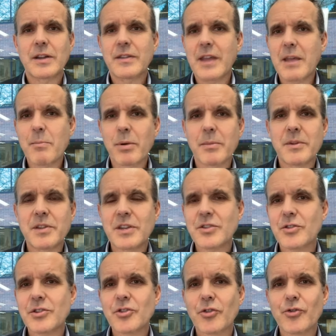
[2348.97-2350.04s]
The
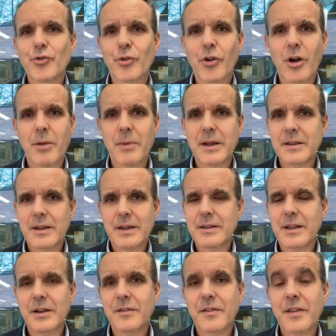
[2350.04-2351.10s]
implementation is going to come, at
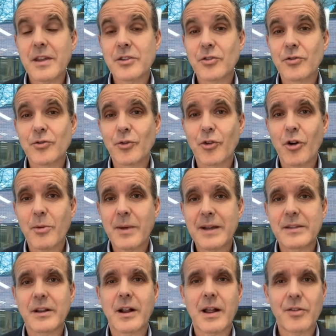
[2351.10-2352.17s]
the end of the day, is going to come
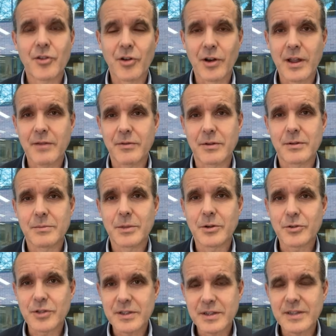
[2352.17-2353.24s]
at the country level,
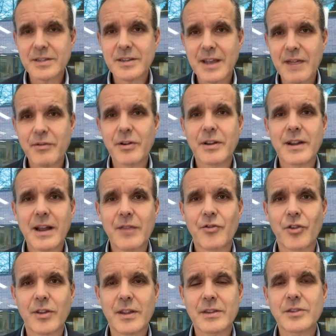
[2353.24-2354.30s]
because it is every
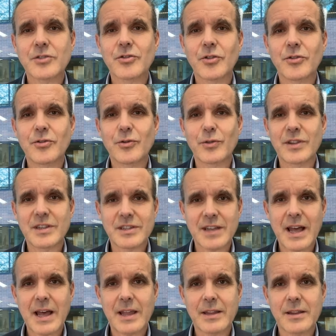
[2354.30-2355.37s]
country that is going to
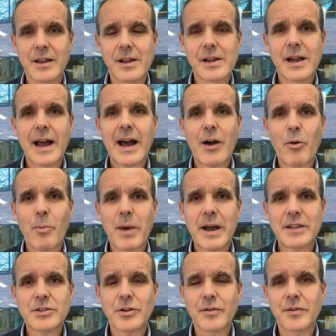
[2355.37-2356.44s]
decide how
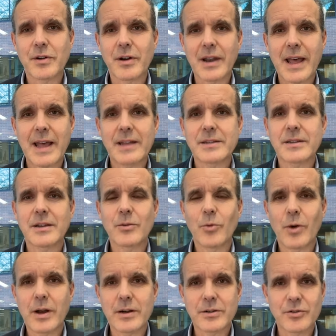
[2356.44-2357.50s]
much of their lands and
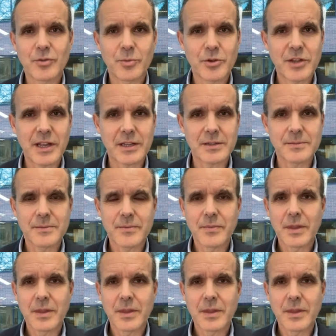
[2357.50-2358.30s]
waters to protect.